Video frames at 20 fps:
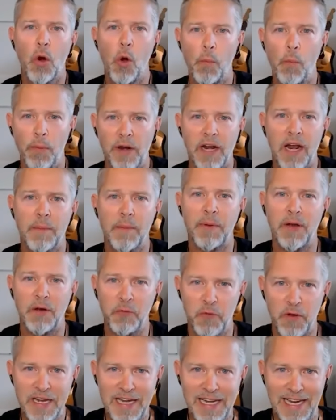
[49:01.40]
and open it up
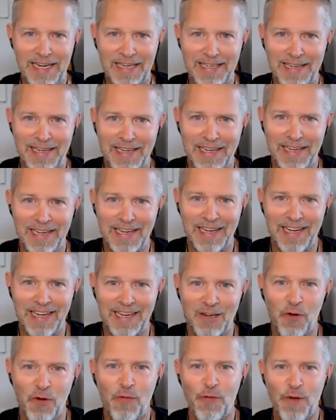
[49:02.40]
and read it.
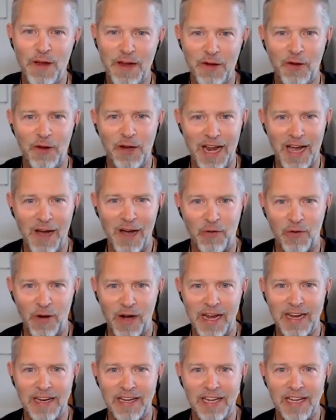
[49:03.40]
Go figure it out,
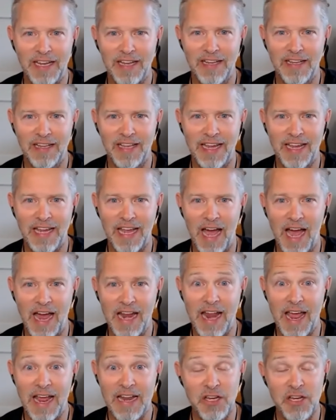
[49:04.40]
right? Like,
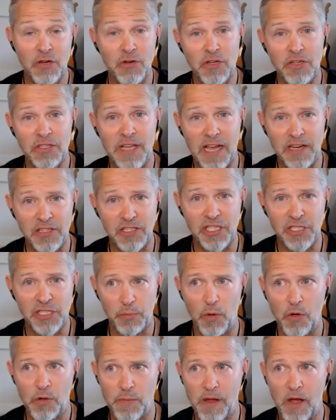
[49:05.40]
and you just actually
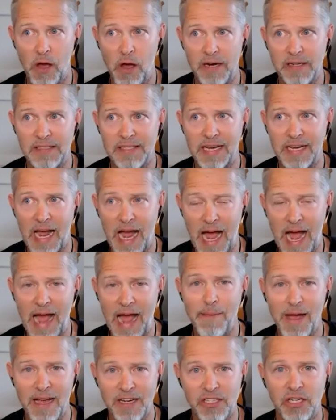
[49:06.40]
spurred me on. It's like,
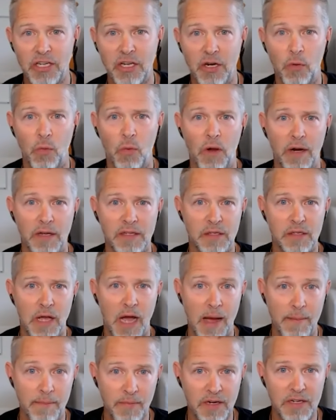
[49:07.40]
I'm actually going to
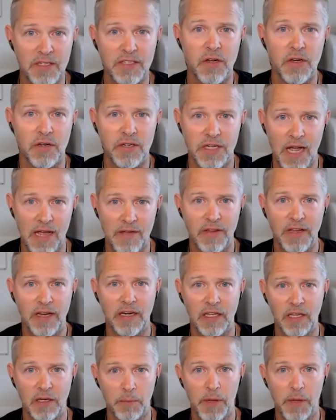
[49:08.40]
I'm going to start diving in
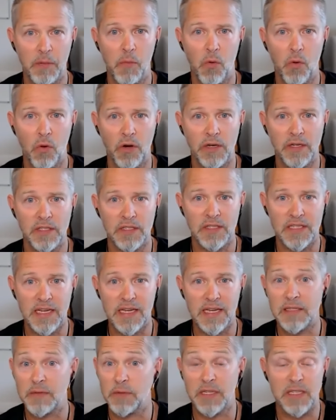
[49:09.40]
a little bit more into
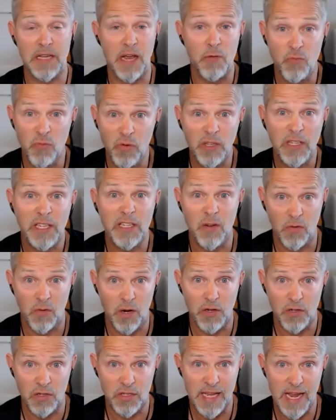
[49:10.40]
Sikhism because I really don't
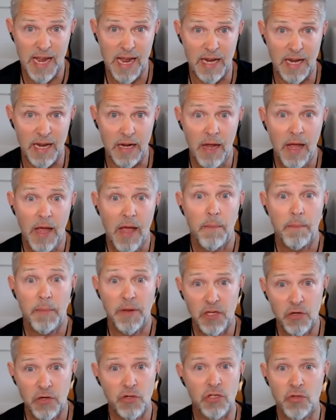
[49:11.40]
understand it.
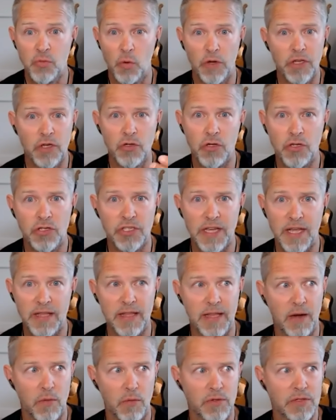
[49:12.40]
But what you just
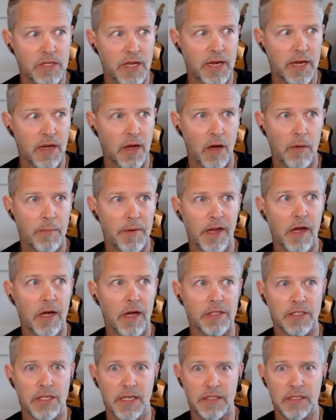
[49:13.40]
said there was like, oh my
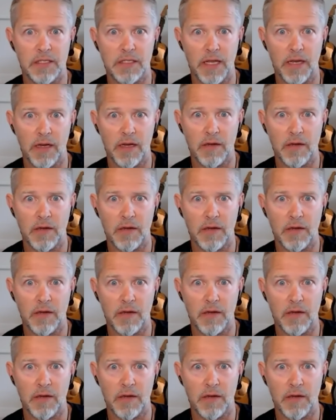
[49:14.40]
gosh, that's